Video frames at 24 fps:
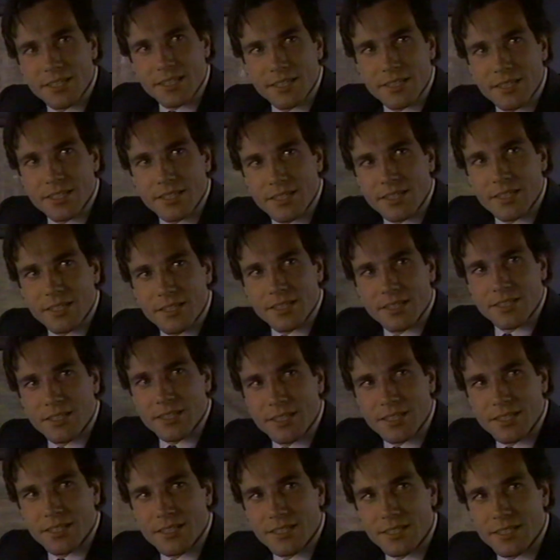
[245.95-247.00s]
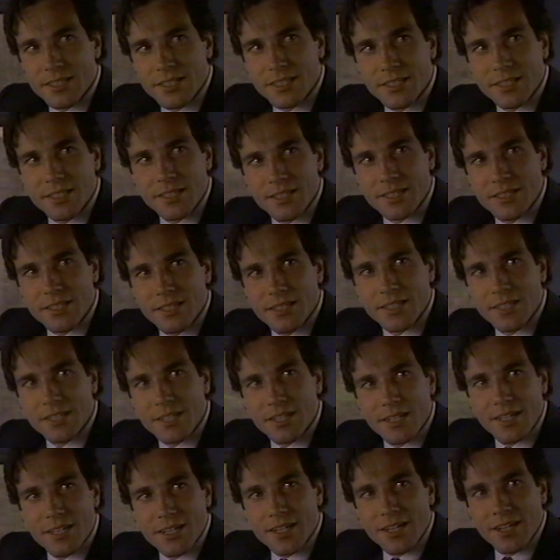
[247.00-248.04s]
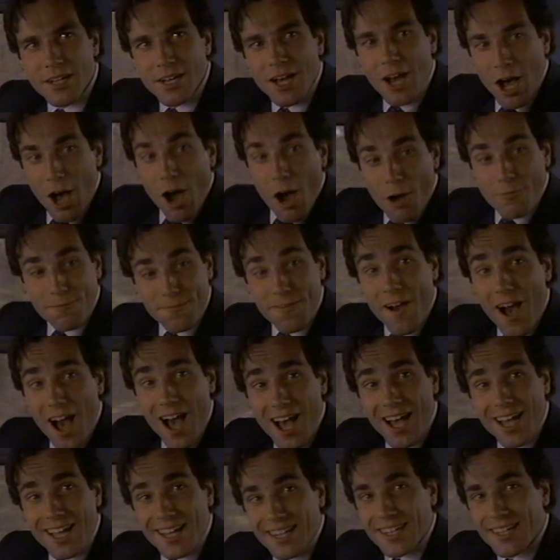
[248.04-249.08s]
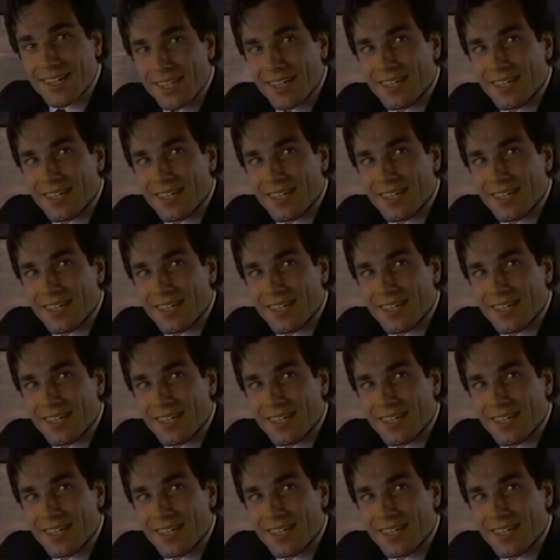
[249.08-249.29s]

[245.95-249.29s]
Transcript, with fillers: So how's it going? Oh, fine.